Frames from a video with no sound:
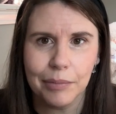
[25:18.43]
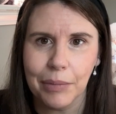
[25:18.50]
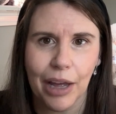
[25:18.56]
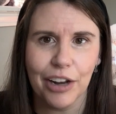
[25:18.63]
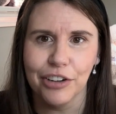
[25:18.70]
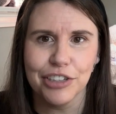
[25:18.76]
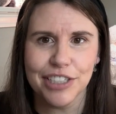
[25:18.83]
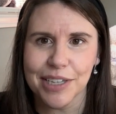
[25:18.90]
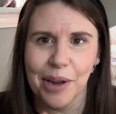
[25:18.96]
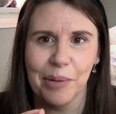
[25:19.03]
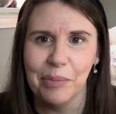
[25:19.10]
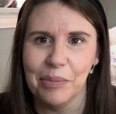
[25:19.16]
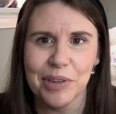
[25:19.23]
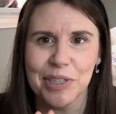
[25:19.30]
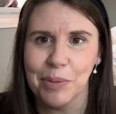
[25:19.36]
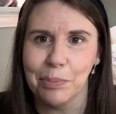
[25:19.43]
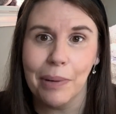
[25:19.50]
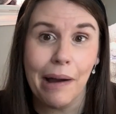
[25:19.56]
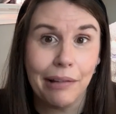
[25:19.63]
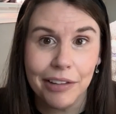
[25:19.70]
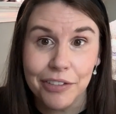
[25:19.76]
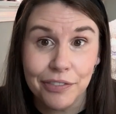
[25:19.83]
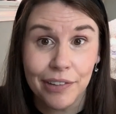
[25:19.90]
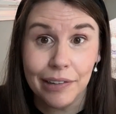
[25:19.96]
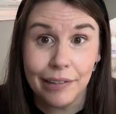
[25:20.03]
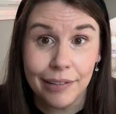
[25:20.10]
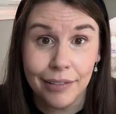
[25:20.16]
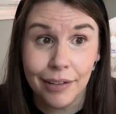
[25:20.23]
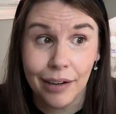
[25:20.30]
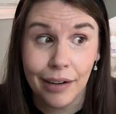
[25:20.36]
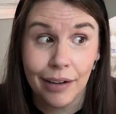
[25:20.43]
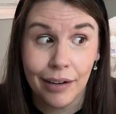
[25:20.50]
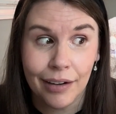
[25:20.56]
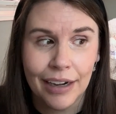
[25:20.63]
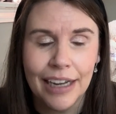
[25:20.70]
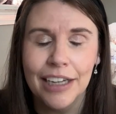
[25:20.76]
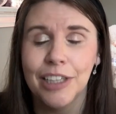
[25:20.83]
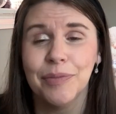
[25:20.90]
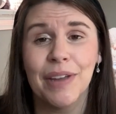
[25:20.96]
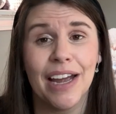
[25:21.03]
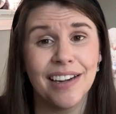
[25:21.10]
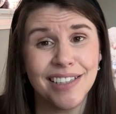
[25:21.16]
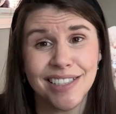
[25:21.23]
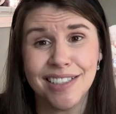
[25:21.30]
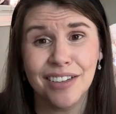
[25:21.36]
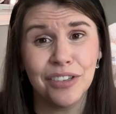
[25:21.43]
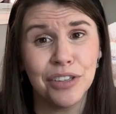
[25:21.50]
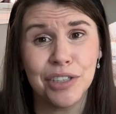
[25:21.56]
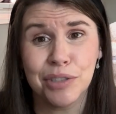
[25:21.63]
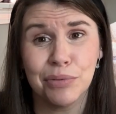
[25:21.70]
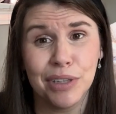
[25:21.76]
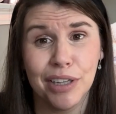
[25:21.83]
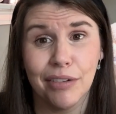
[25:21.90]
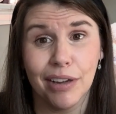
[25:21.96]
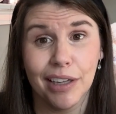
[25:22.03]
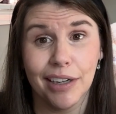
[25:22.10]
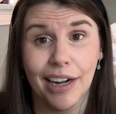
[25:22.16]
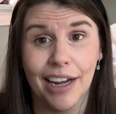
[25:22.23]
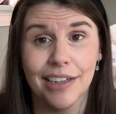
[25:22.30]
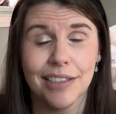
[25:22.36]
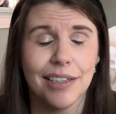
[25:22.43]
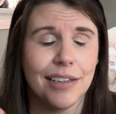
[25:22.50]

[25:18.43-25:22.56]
or some polyfill in there and it still looks really, really nice.